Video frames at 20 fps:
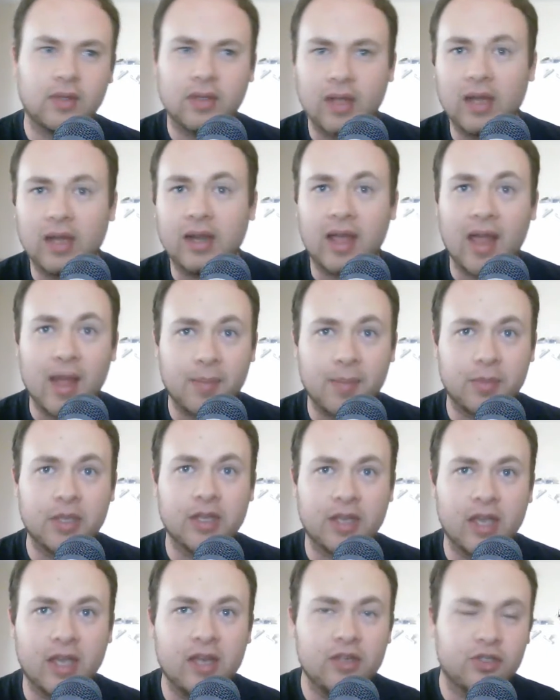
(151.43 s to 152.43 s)
kind of happy
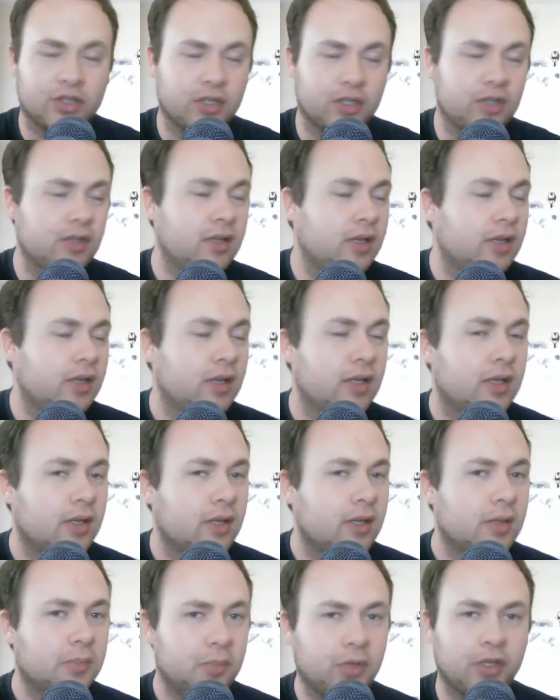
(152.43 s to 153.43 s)
occasion.
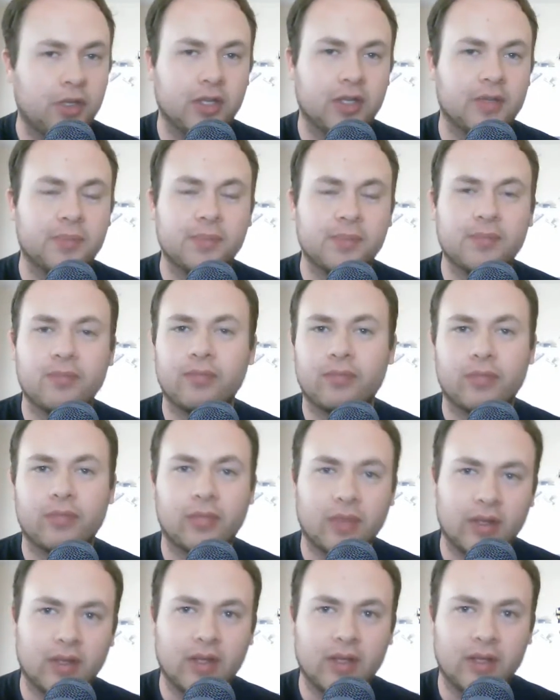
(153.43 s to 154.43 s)
But
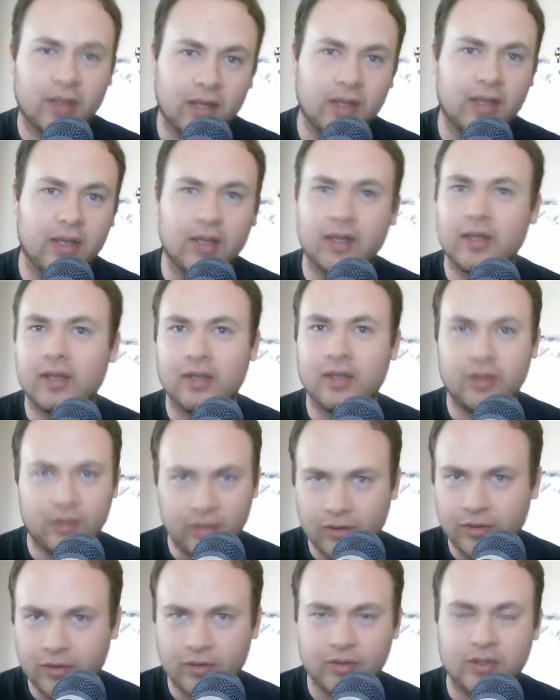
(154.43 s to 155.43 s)
again, you,
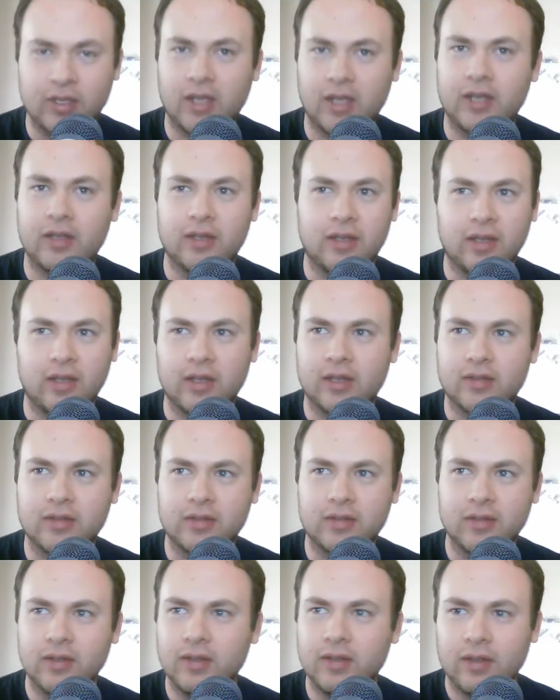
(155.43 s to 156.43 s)
you just kind of
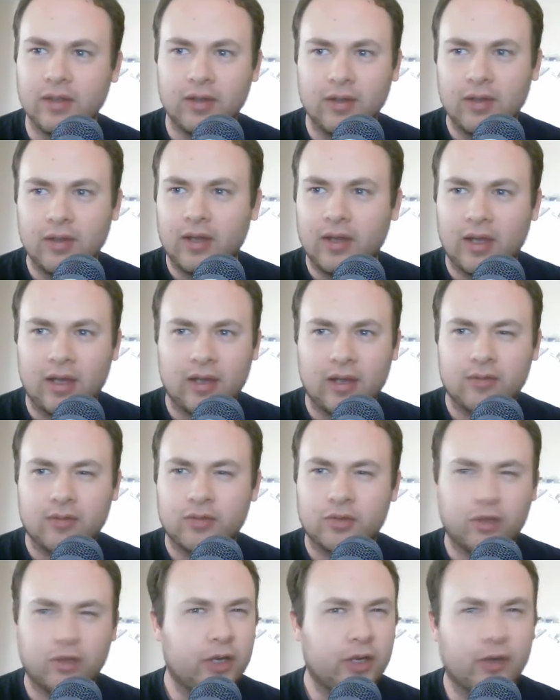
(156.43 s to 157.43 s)
get
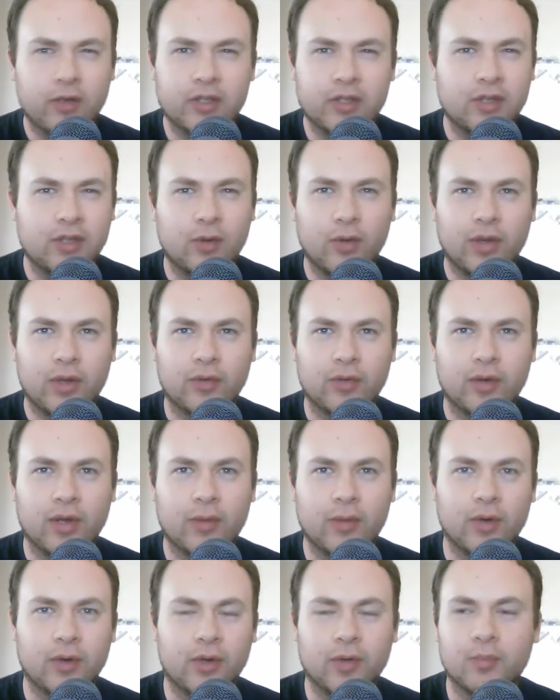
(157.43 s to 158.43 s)
triggered isn't quite the right
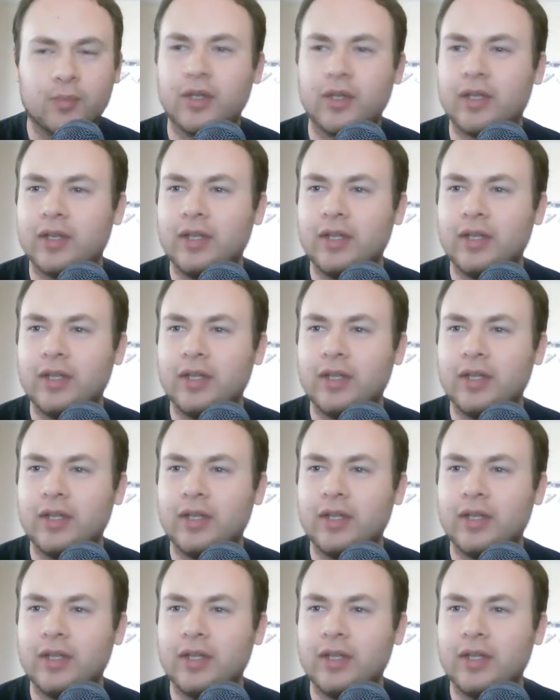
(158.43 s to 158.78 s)
word, but